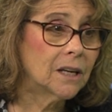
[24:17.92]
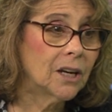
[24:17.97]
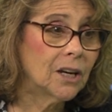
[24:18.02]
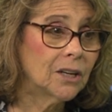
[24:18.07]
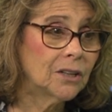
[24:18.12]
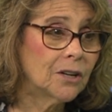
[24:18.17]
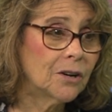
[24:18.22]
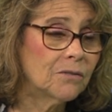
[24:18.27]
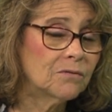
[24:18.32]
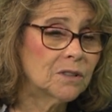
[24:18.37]

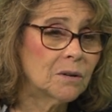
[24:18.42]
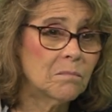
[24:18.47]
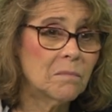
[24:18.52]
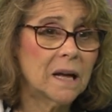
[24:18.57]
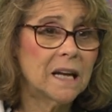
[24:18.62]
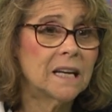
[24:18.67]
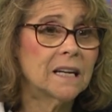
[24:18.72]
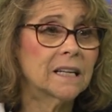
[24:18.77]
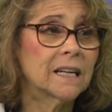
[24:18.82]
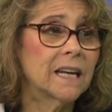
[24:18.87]
You know, if the
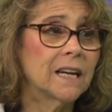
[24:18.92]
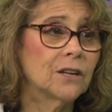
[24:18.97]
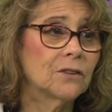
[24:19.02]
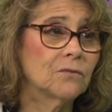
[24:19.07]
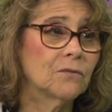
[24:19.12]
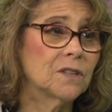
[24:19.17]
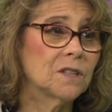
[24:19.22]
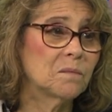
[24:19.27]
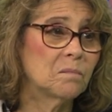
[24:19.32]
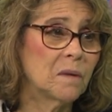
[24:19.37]
mayor
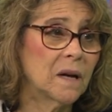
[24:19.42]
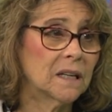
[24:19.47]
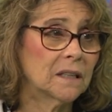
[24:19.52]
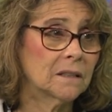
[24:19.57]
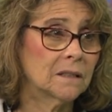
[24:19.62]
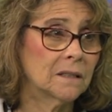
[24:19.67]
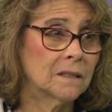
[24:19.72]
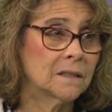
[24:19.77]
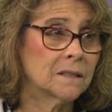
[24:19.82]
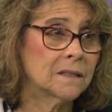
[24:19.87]
can't
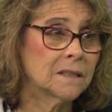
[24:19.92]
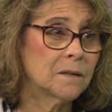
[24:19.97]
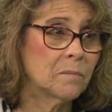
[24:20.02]
respect